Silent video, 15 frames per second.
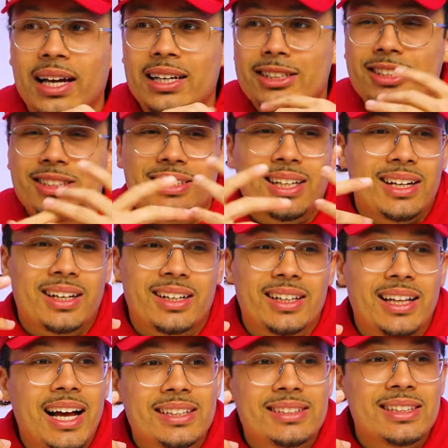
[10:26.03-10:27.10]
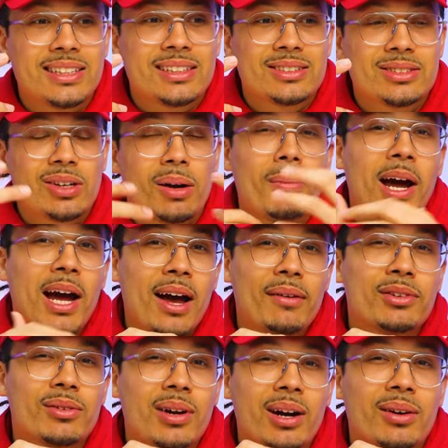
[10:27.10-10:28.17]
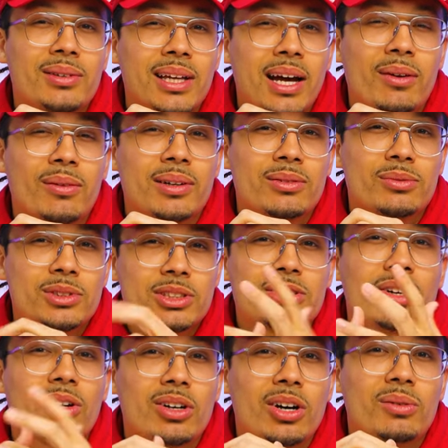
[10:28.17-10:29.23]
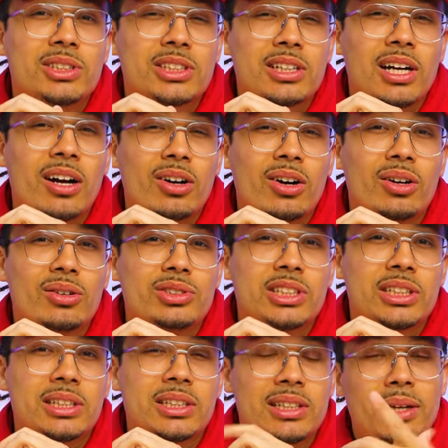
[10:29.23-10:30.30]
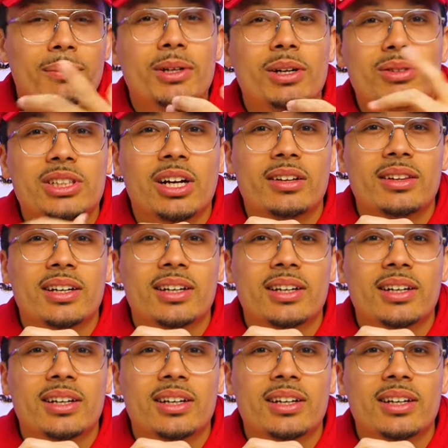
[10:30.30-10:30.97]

and it's just like a classic. So I might have to rock with that one. We're just gonna go with Chicago O G. Let me know what y'all